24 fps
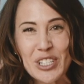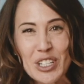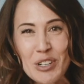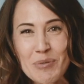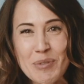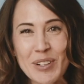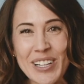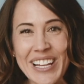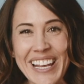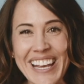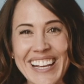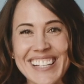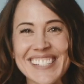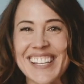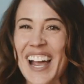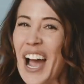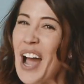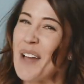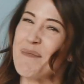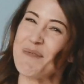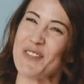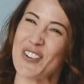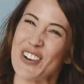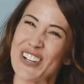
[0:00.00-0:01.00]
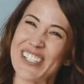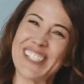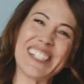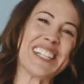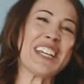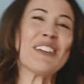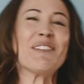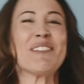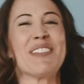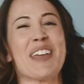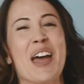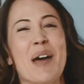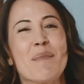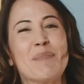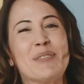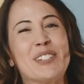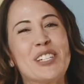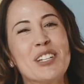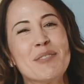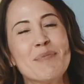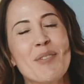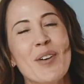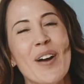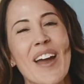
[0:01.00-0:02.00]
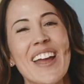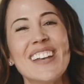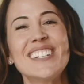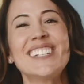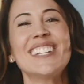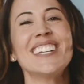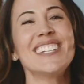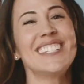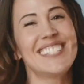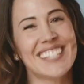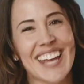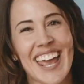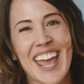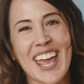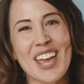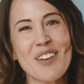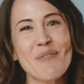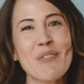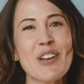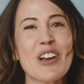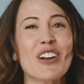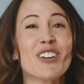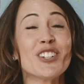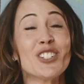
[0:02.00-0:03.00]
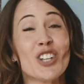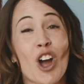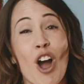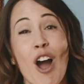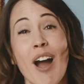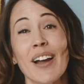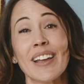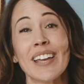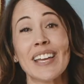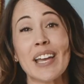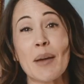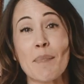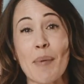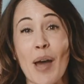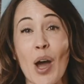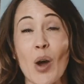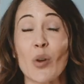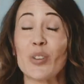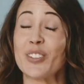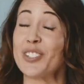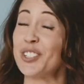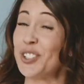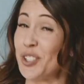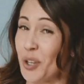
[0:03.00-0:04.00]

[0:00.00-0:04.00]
Sumolings, I'm Christy with AppSumo, and today we are talking about